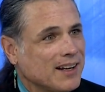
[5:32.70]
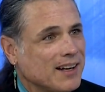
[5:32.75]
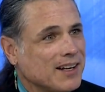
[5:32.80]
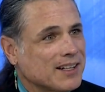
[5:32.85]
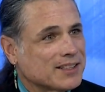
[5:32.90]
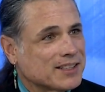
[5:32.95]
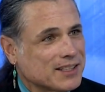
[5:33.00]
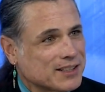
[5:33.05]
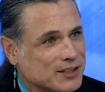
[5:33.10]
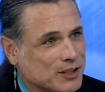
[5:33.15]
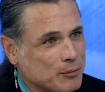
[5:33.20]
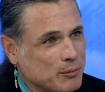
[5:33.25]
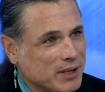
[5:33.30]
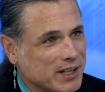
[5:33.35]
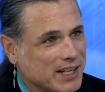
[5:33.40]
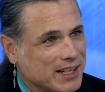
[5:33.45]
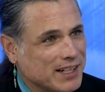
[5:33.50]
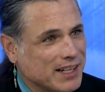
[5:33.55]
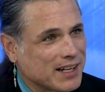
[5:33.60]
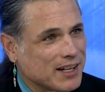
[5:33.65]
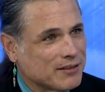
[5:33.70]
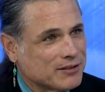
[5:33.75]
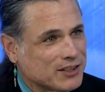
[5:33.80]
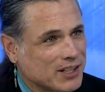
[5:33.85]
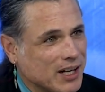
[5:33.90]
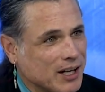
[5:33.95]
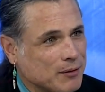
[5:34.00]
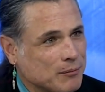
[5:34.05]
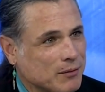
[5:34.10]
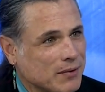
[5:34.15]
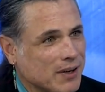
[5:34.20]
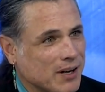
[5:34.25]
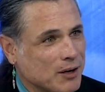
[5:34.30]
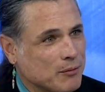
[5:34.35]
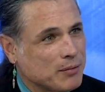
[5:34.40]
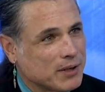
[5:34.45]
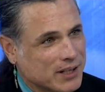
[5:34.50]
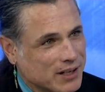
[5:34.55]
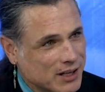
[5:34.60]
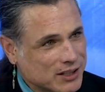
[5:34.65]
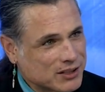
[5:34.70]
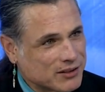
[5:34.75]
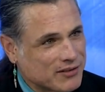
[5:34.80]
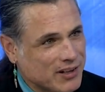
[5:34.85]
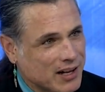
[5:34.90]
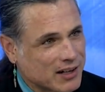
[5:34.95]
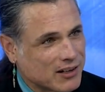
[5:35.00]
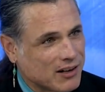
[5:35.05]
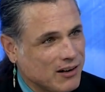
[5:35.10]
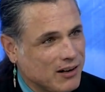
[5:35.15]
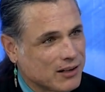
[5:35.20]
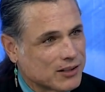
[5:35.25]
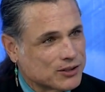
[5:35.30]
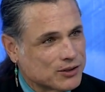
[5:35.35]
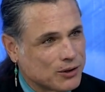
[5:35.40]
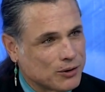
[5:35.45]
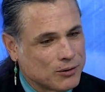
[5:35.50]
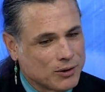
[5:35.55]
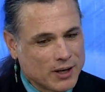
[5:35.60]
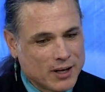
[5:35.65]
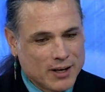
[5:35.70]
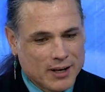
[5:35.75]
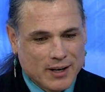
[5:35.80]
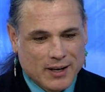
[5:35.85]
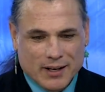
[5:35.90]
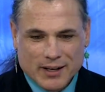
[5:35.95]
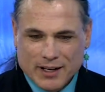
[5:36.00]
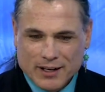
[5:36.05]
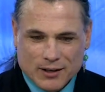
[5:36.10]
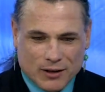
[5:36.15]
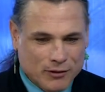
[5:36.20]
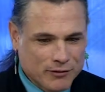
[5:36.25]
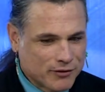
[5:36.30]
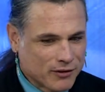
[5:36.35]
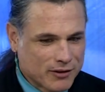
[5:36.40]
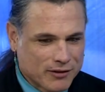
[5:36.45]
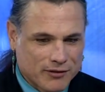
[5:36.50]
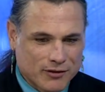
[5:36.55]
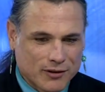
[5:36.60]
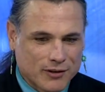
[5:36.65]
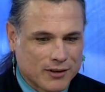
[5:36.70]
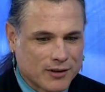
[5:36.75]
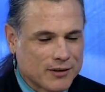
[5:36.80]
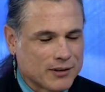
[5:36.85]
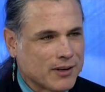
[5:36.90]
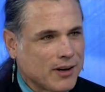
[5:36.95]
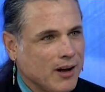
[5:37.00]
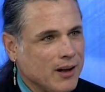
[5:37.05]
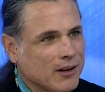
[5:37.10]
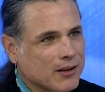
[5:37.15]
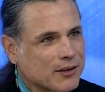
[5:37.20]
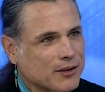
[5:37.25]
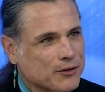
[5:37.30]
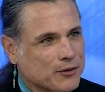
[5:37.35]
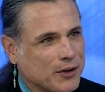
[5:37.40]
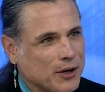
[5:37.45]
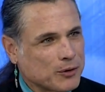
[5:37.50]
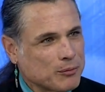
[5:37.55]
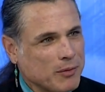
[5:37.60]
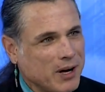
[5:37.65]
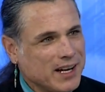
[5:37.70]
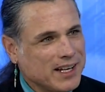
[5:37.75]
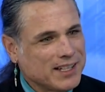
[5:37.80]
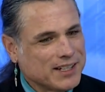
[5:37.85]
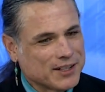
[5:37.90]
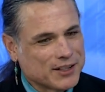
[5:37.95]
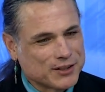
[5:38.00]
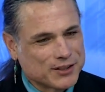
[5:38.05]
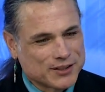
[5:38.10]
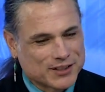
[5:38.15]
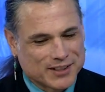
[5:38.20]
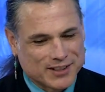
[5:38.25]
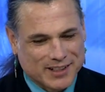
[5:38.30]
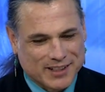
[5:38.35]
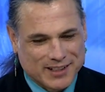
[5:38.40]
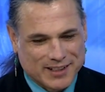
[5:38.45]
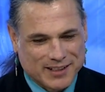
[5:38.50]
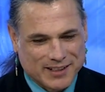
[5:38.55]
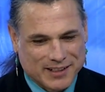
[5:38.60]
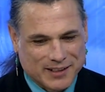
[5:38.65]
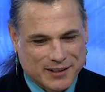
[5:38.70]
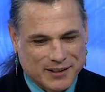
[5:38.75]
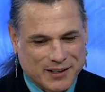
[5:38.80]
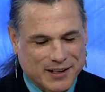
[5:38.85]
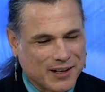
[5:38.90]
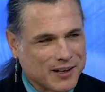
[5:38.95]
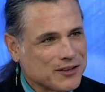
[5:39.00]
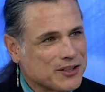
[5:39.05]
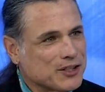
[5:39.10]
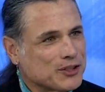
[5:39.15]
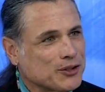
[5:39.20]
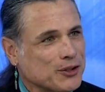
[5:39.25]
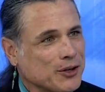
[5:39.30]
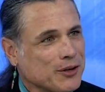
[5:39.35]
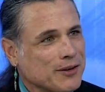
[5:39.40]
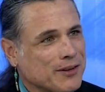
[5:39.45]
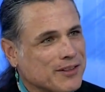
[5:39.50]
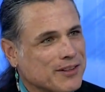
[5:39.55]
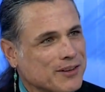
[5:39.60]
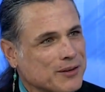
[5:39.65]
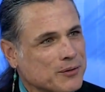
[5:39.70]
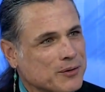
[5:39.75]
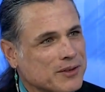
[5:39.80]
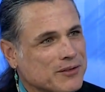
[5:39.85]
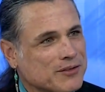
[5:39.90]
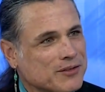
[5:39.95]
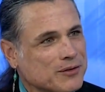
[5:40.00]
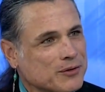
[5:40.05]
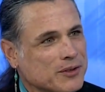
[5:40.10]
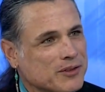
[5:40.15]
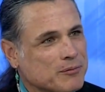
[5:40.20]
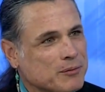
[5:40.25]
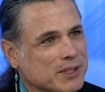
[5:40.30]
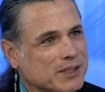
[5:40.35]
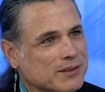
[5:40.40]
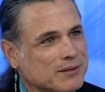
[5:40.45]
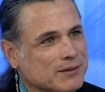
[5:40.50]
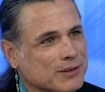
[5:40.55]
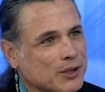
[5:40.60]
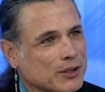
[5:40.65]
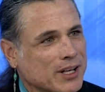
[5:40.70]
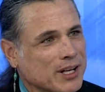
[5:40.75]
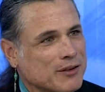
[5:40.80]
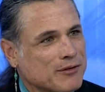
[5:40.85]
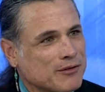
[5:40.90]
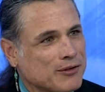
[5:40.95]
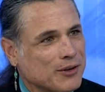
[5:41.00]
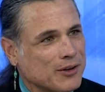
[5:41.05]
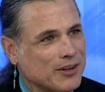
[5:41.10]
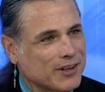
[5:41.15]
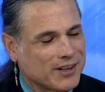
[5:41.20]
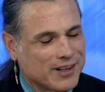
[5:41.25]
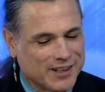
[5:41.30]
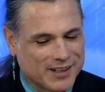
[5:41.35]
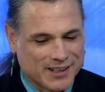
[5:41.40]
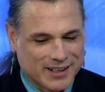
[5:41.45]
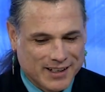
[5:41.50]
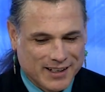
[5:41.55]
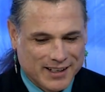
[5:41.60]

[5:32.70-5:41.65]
since the beginning of time because of alcohol. So, you know, for all throughout my years on this earth, we've been looking for,